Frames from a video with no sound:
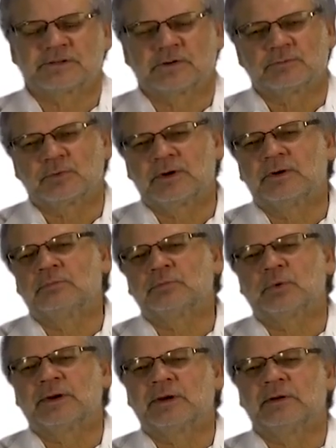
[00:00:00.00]
so 28
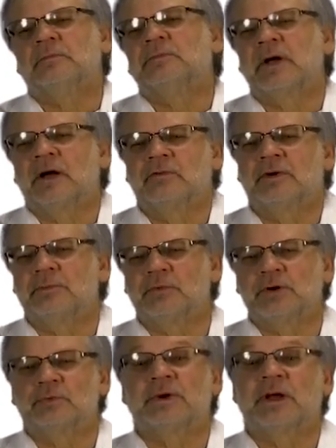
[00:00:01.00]

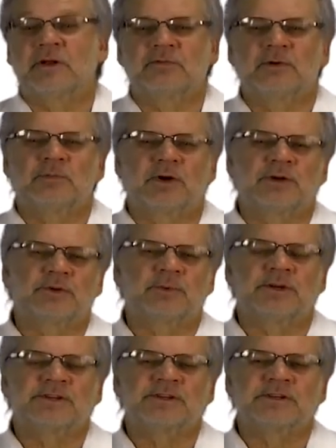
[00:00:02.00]
February
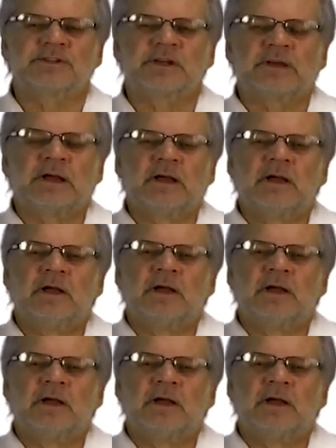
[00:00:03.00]
2016.